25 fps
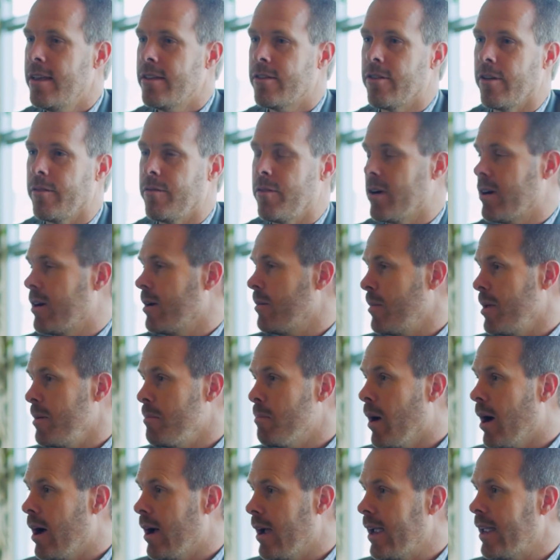So if you're going to be
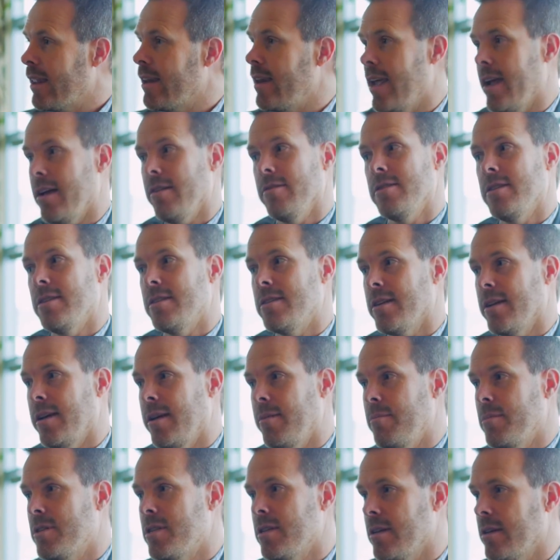buying, now's the
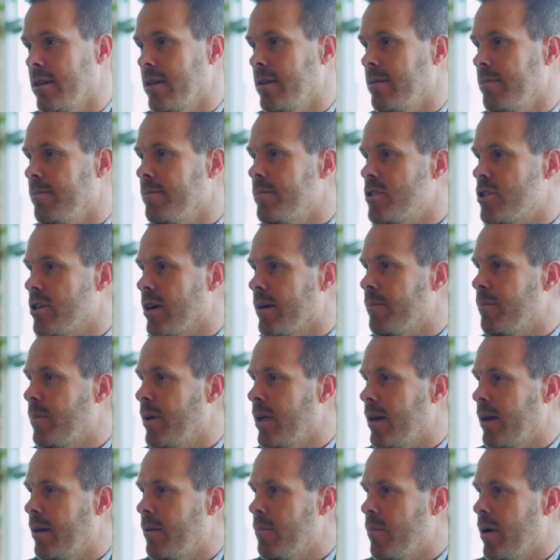time to jump
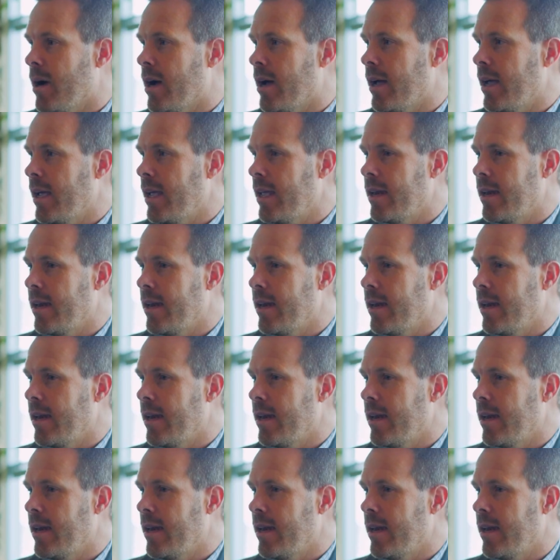in and buy.